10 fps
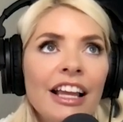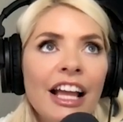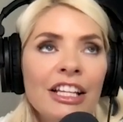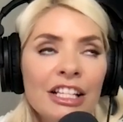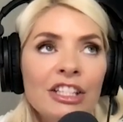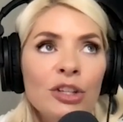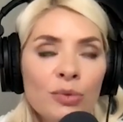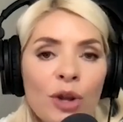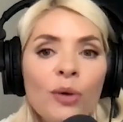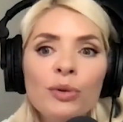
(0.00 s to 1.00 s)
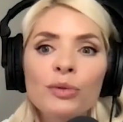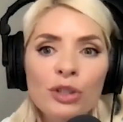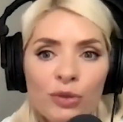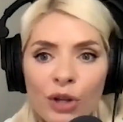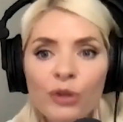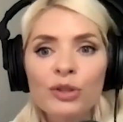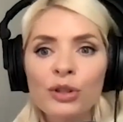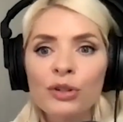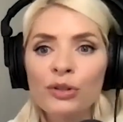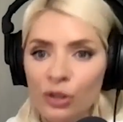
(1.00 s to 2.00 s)
and you know the
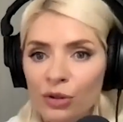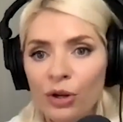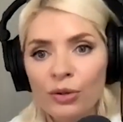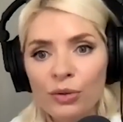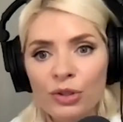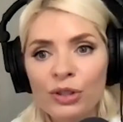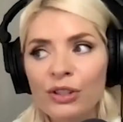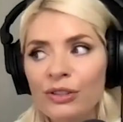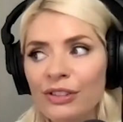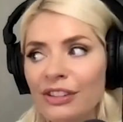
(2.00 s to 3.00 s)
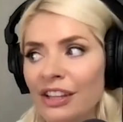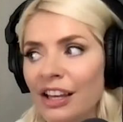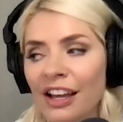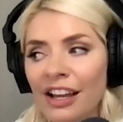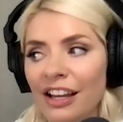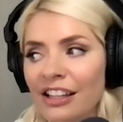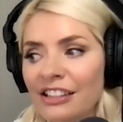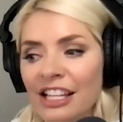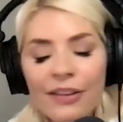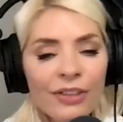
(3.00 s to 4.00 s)
truth, you know your truth,
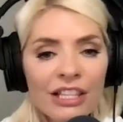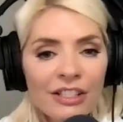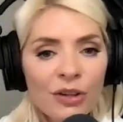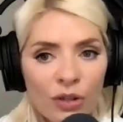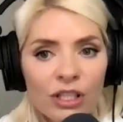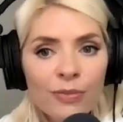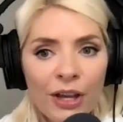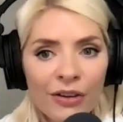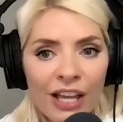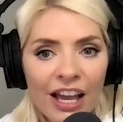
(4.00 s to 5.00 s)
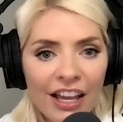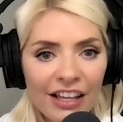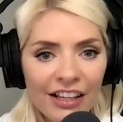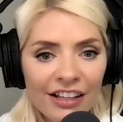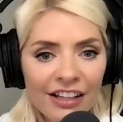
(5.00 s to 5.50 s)
then everything's got to be okay.